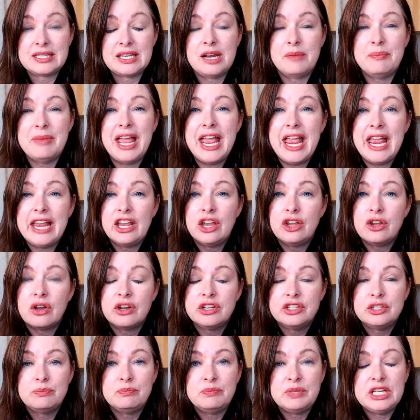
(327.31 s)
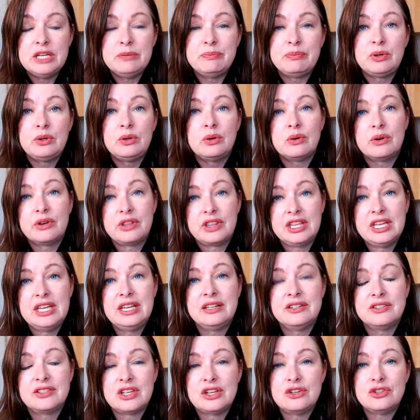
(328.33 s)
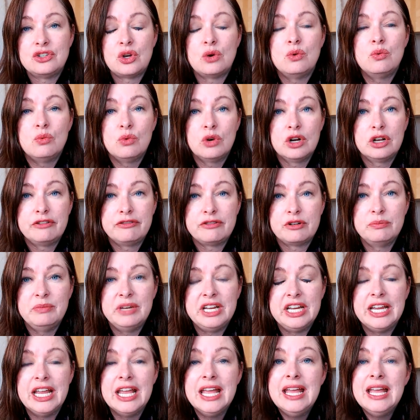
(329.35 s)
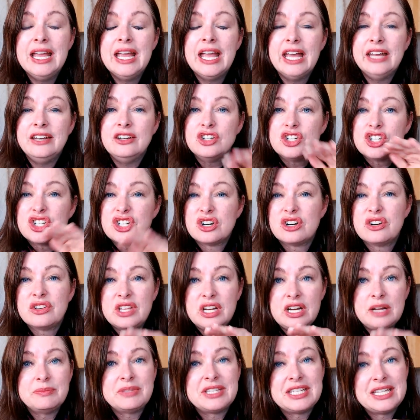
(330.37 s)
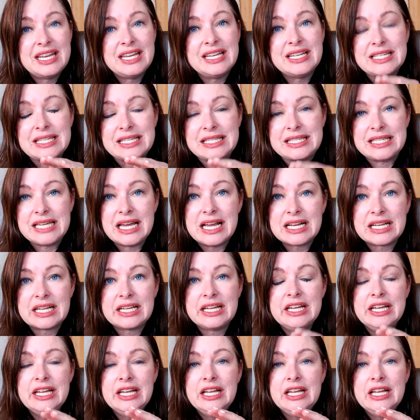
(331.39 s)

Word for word: and I'm hanging on to people or things that don't work for me and ensure that I'm staying stuck,